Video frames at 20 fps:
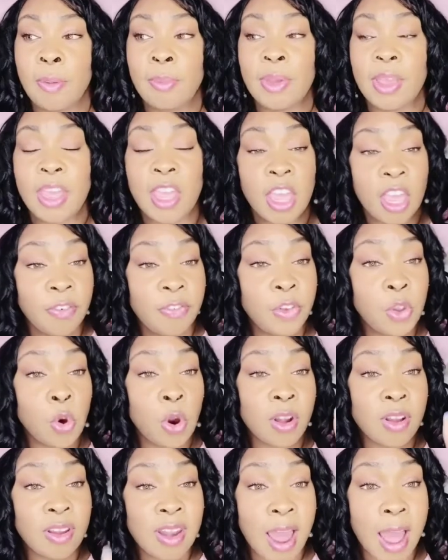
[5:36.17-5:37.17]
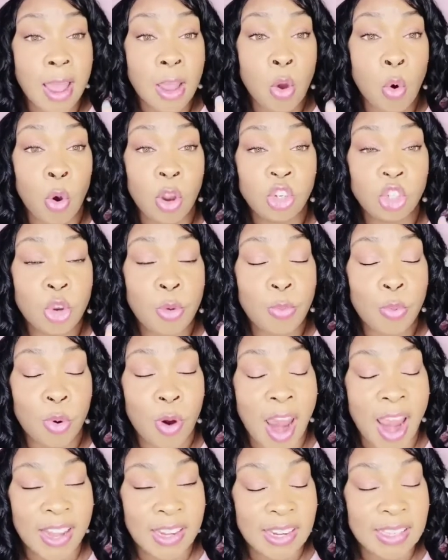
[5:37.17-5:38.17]
If you are not going to
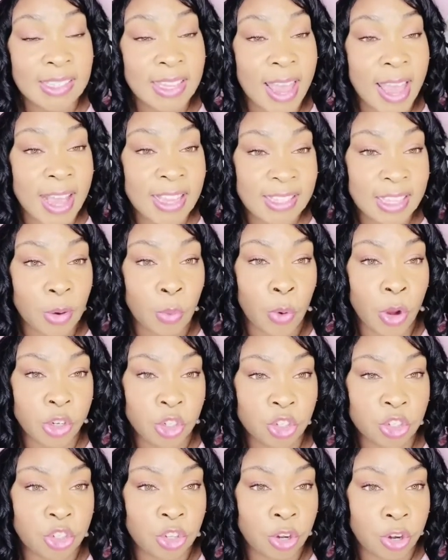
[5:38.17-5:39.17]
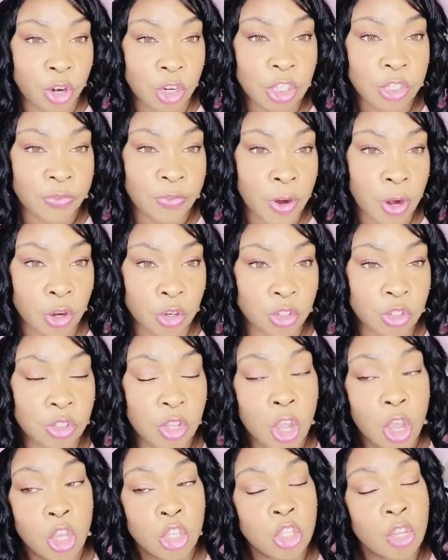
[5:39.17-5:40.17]
practice as a registered nurse first.
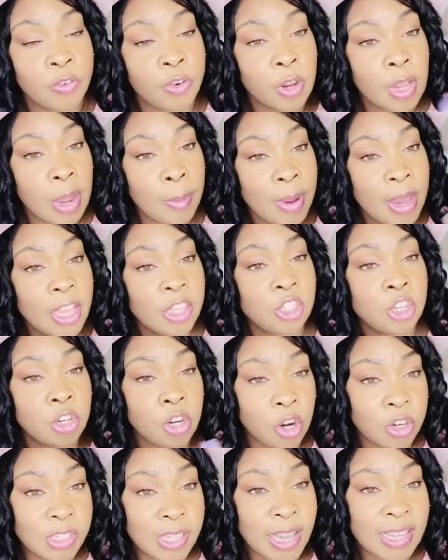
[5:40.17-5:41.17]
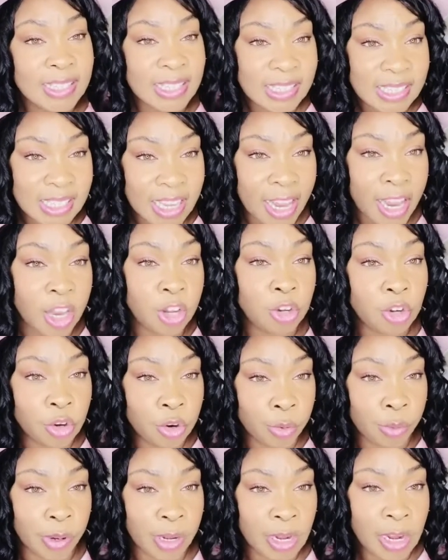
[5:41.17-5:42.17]
So if you're coming into nursing as a second
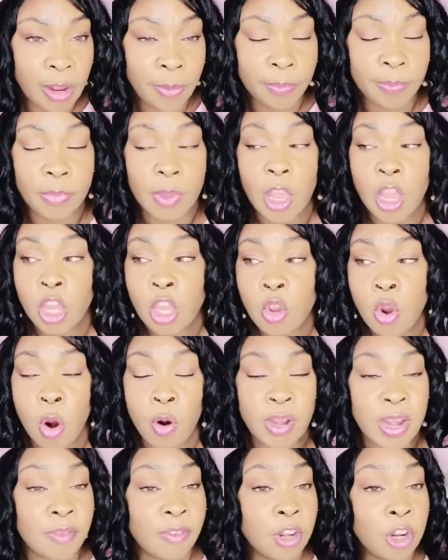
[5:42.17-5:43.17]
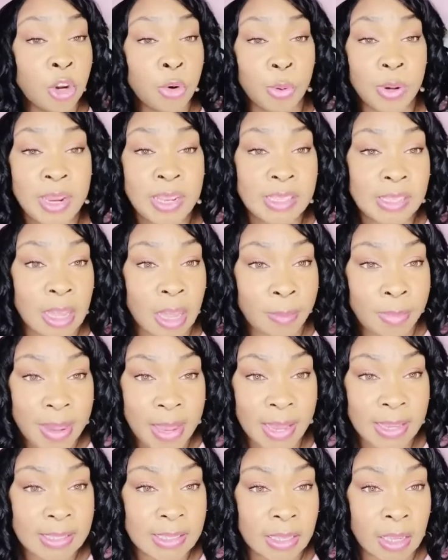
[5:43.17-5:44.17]
degree, you already have a degree in a
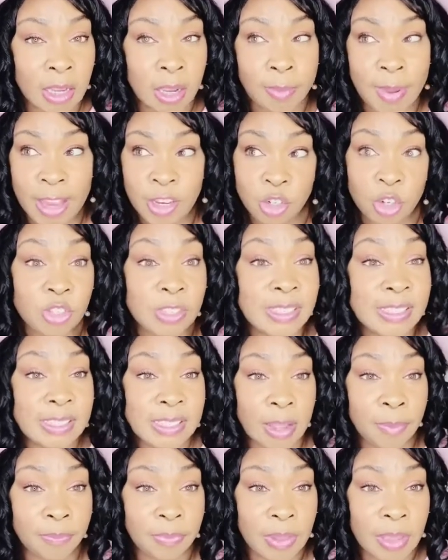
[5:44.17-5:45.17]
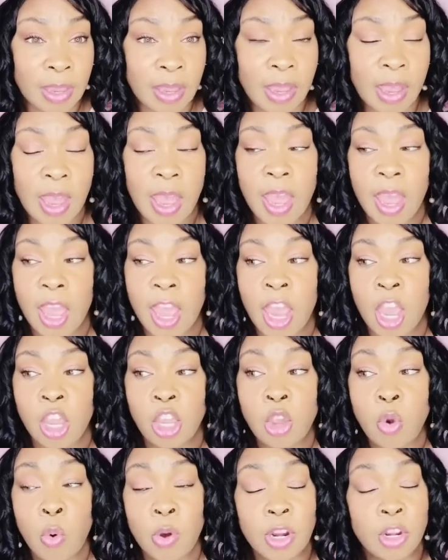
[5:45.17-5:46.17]
bachelor's in something, and
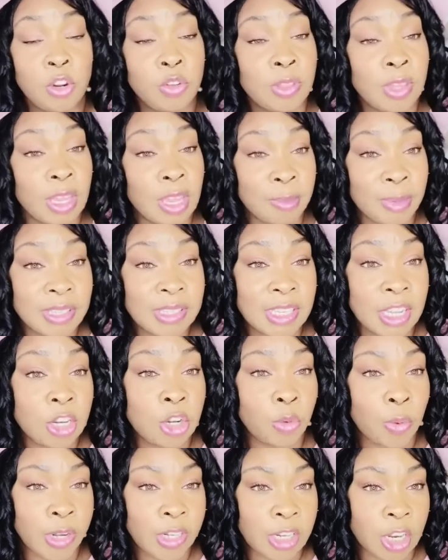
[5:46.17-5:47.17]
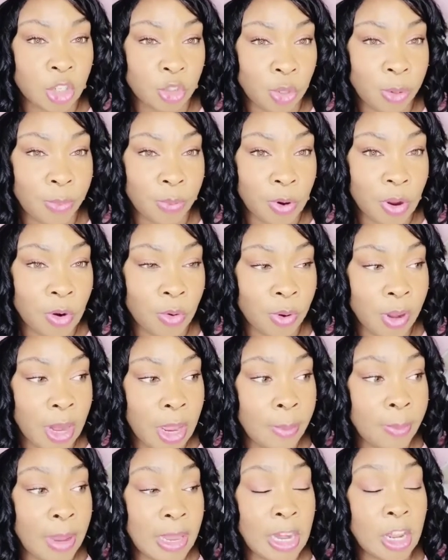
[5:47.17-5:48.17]
you want to do the MSN direct entry
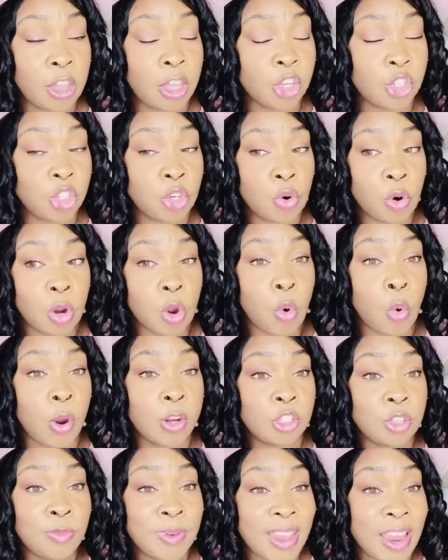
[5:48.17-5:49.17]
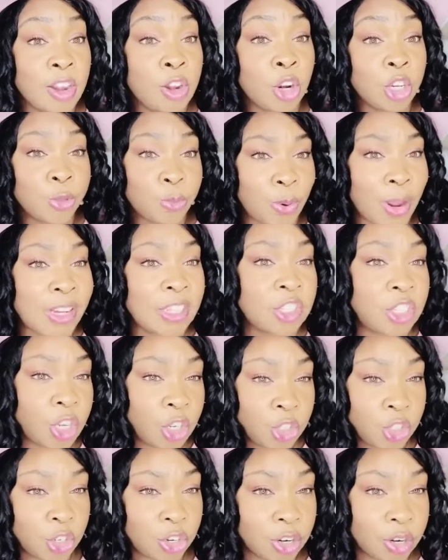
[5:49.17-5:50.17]
program, meaning that you are going to be a nurse
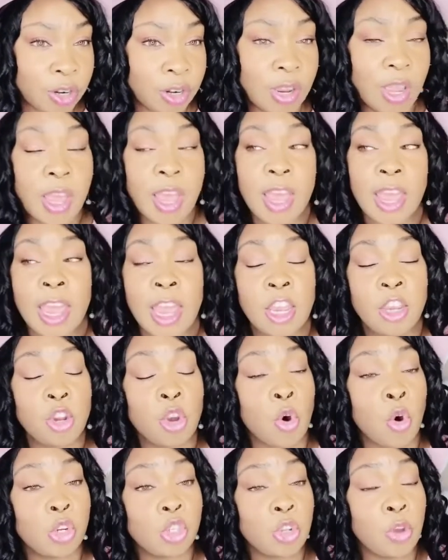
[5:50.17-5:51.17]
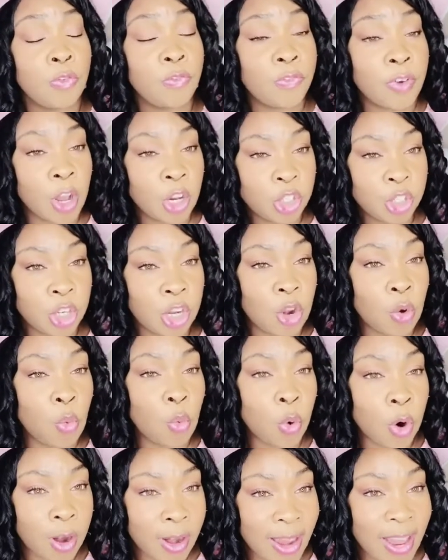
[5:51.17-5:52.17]
practitioner and you're going to function and
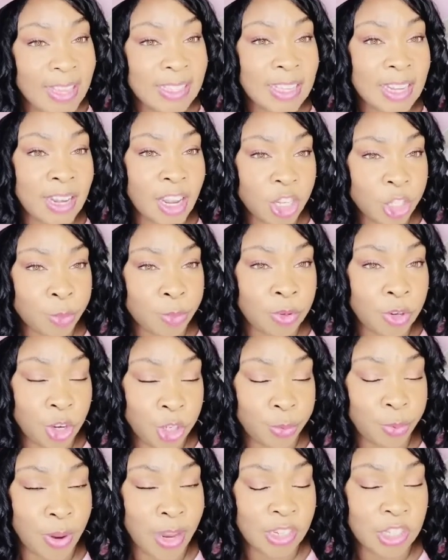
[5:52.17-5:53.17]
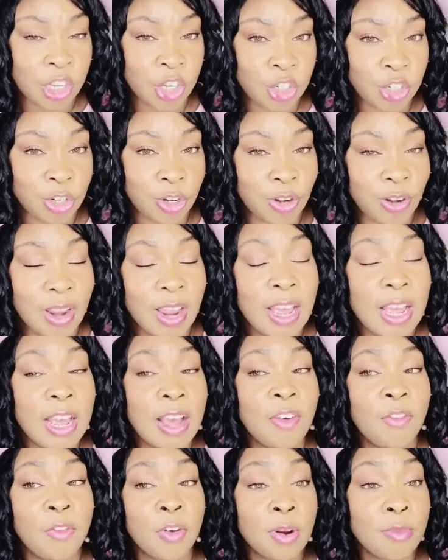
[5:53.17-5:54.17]
work as a nurse practitioner.
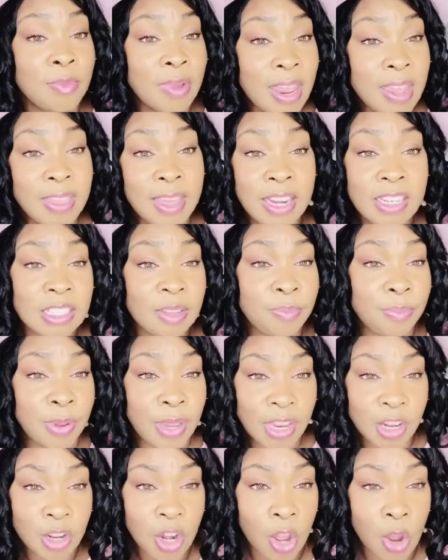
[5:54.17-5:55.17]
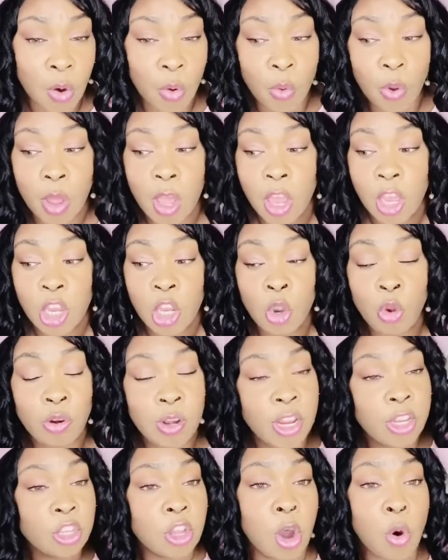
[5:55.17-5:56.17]
For me, that is a big no. You
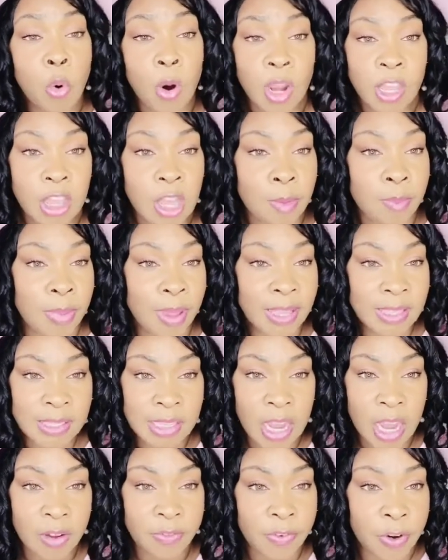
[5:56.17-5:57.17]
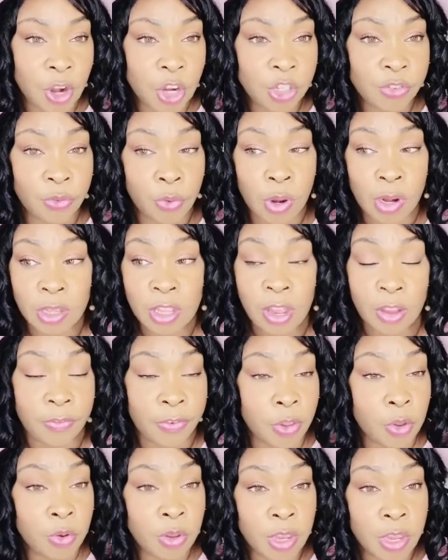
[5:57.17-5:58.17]
need to go work at that bedside first for a
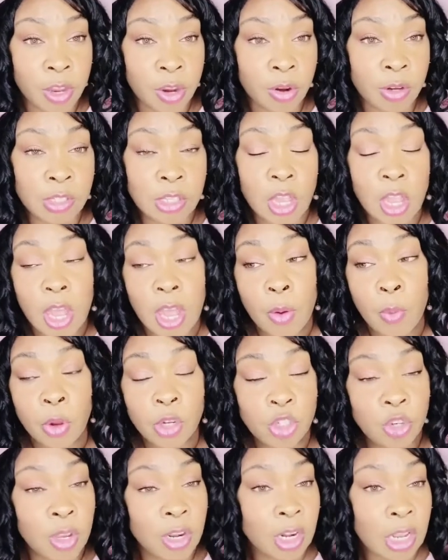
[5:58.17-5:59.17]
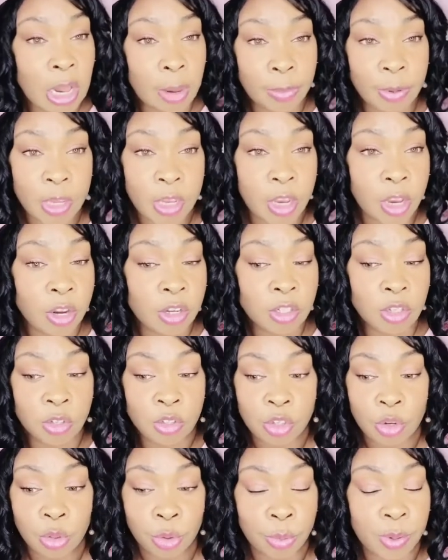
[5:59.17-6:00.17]
few years. Once you get a couple of years or
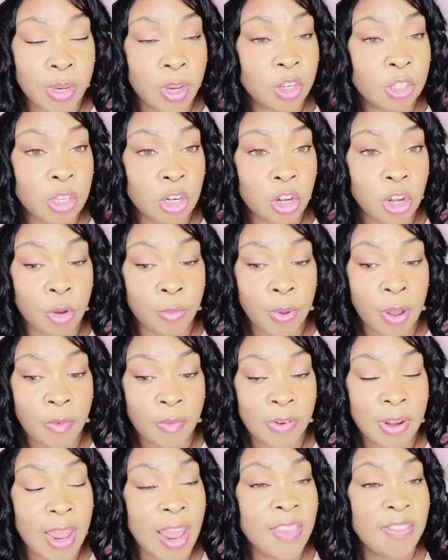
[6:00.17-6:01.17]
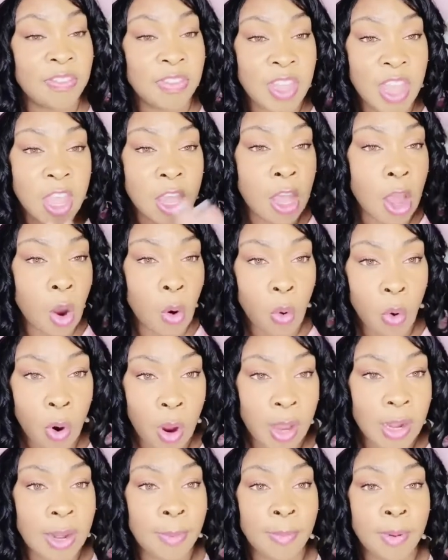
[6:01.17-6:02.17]
2-3 years under your belt for that, then go
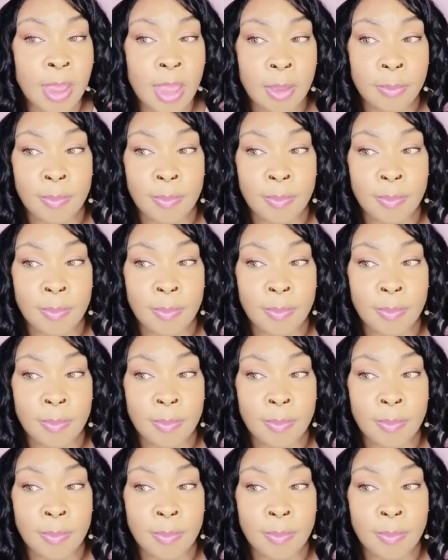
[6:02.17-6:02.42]
on and